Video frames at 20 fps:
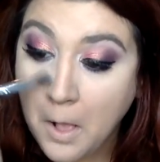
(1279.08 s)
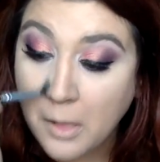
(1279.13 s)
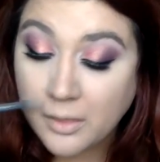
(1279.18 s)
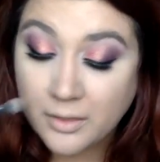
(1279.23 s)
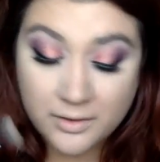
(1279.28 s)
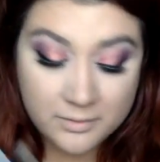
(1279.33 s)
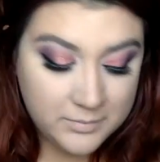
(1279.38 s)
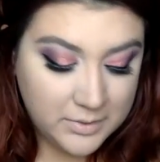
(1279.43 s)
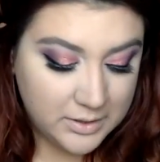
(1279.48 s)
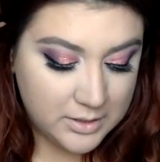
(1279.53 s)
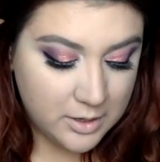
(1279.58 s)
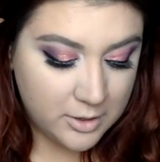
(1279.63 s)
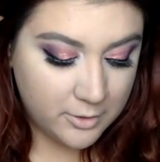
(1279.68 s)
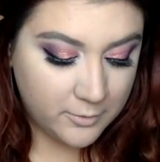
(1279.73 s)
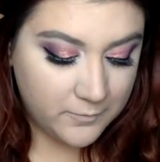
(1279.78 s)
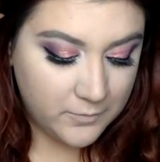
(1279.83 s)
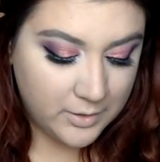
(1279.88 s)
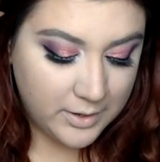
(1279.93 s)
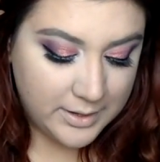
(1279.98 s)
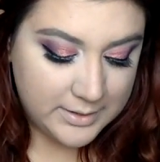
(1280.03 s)
Let me
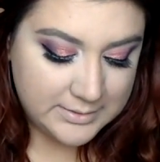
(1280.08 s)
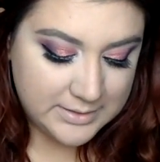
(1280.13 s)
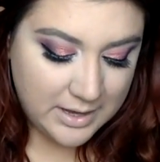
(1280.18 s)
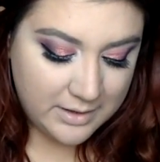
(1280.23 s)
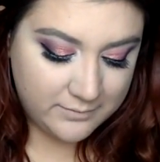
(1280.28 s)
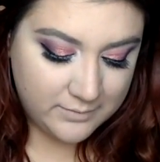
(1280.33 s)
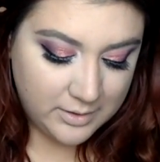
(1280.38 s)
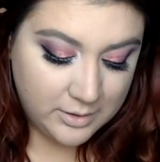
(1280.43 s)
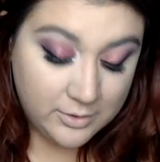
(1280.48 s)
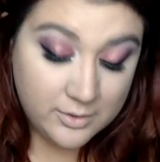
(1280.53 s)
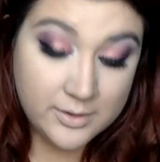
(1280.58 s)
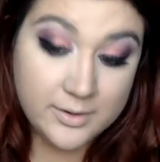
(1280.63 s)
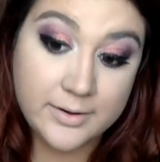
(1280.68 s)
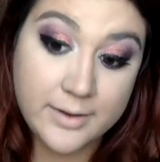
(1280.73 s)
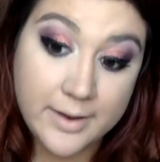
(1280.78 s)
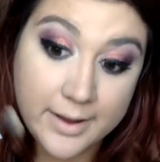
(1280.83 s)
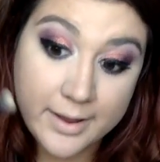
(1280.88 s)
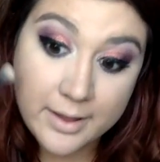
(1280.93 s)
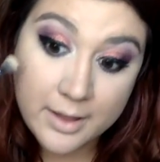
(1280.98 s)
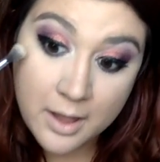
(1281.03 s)
know if you guys have any good
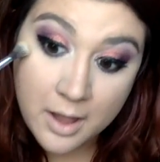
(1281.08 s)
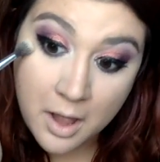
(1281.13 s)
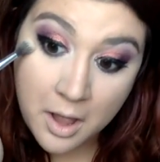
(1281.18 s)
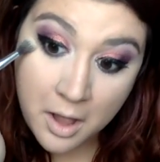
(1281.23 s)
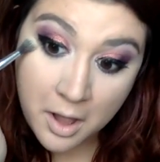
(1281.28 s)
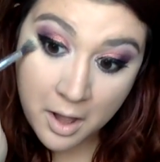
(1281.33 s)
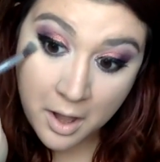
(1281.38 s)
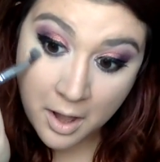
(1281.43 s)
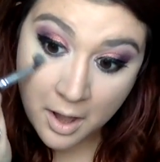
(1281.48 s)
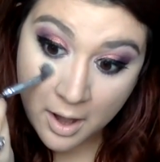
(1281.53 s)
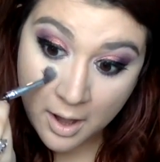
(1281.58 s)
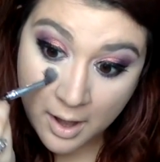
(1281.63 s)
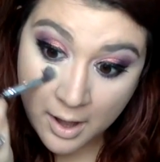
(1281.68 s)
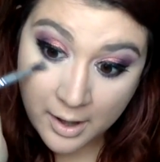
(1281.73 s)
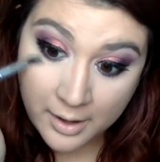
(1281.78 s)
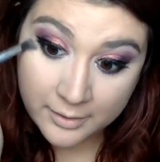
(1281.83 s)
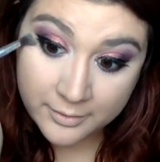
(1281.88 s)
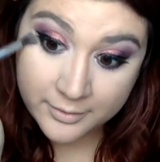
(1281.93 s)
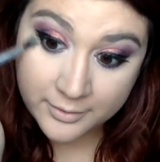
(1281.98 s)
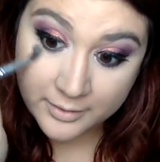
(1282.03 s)
like
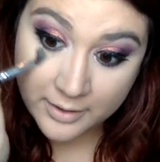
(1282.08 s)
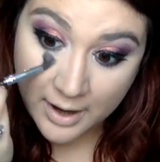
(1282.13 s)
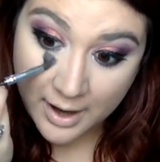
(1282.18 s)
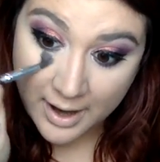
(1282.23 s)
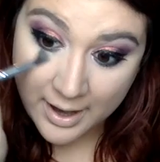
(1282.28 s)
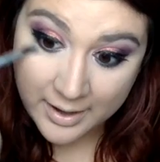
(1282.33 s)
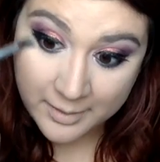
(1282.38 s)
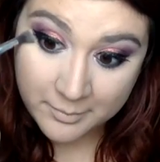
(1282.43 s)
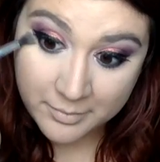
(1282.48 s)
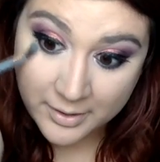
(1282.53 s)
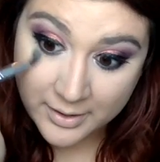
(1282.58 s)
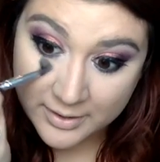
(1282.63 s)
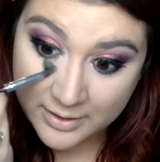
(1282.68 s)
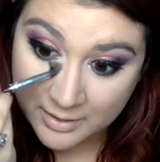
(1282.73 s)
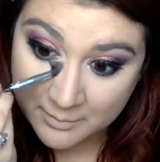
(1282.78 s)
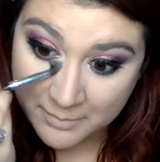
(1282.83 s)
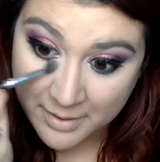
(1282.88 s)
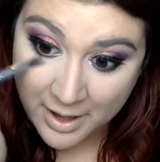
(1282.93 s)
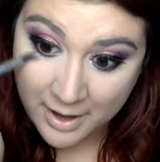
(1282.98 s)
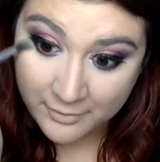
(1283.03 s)
under eye
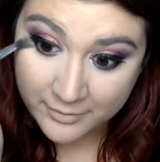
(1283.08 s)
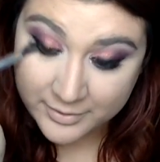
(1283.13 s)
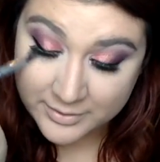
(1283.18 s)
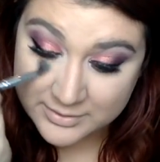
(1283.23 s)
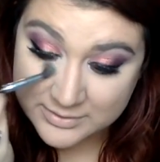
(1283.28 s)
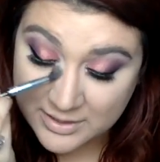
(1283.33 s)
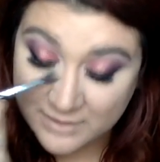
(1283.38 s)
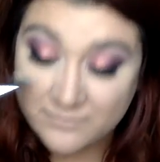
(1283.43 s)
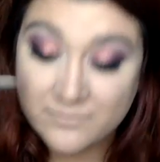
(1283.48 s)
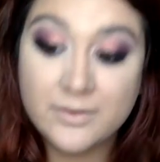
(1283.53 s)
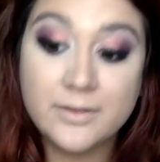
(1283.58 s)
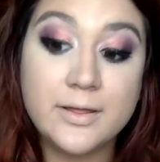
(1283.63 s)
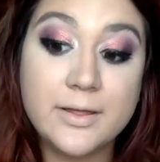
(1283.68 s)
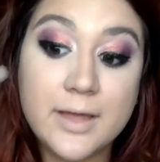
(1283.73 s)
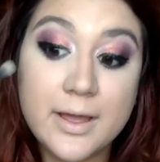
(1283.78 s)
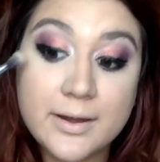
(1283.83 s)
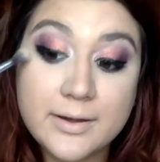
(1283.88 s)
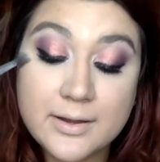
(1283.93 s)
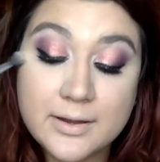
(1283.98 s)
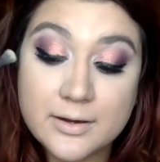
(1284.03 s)
brightening powders. I feel
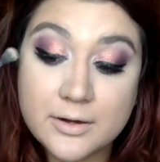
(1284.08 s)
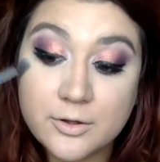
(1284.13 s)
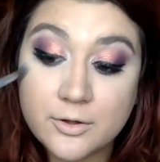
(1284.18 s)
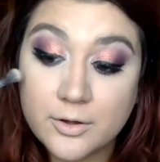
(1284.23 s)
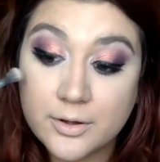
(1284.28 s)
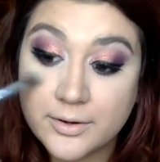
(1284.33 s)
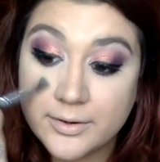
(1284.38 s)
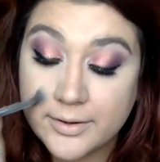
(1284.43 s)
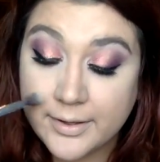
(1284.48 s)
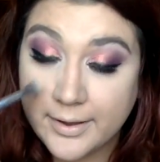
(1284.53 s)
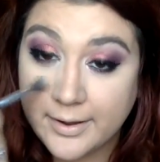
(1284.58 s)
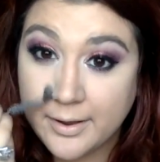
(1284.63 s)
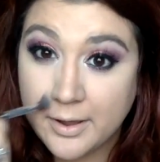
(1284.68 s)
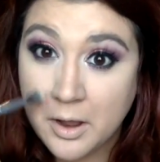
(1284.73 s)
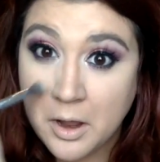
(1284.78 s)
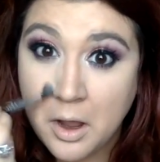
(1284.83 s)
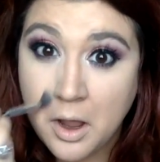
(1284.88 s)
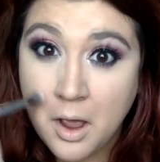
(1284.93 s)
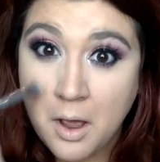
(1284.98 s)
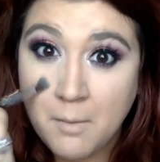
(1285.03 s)
like I need a good like
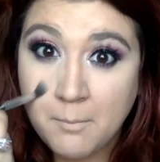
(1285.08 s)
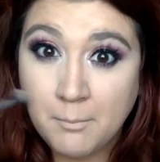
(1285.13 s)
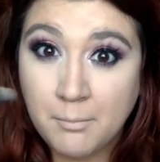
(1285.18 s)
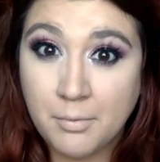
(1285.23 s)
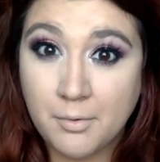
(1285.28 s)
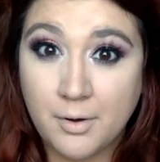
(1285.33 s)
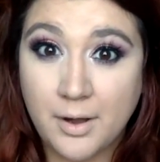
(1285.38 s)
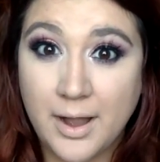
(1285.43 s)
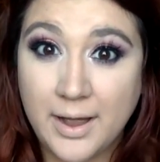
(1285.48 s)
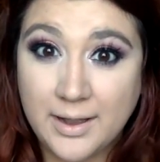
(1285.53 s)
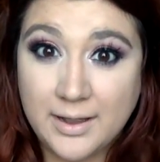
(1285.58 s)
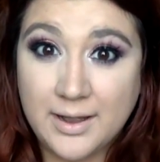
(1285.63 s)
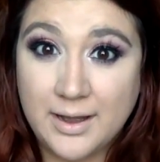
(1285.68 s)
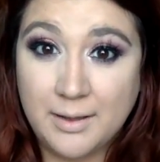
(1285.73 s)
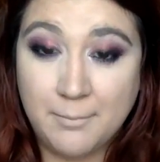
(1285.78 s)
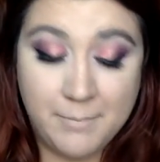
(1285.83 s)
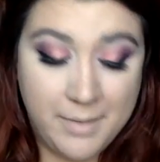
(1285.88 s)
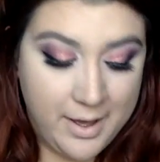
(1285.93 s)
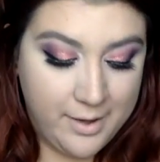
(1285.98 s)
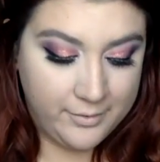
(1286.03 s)

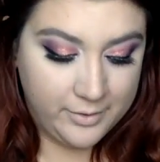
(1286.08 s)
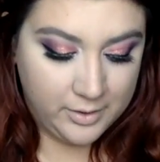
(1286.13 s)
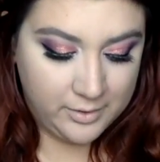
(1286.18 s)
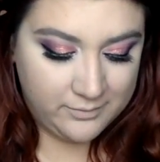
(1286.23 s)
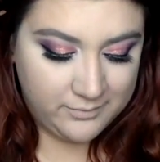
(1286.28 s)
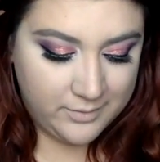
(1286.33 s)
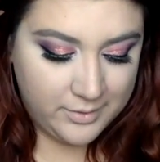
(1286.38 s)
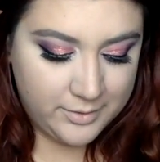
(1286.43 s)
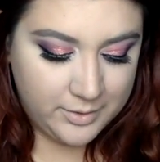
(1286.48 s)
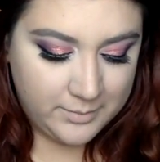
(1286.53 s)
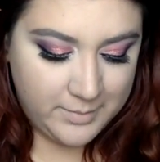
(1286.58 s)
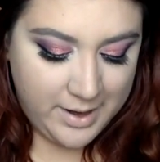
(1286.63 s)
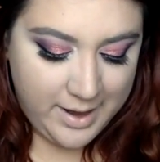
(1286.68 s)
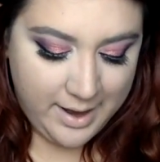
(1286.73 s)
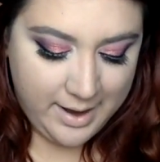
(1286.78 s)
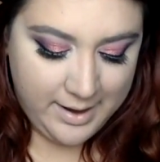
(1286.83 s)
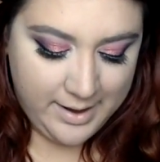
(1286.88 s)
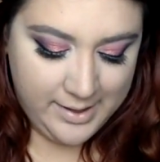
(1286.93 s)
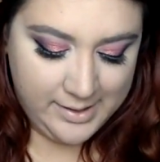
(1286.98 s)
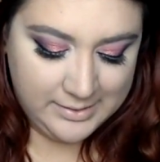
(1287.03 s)
brightening powder for under my
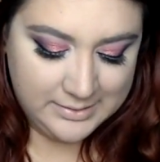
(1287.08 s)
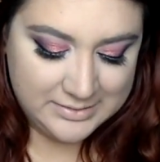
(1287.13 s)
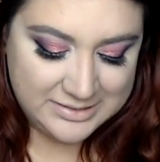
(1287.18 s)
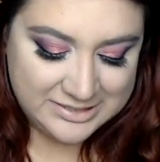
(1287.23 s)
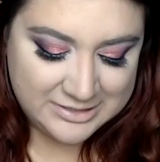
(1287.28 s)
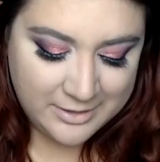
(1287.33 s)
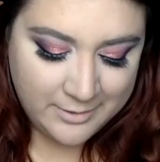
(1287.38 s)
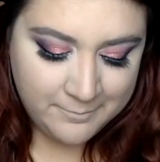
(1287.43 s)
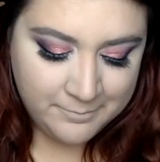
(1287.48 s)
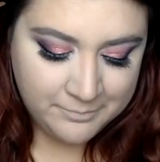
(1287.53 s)
eyes.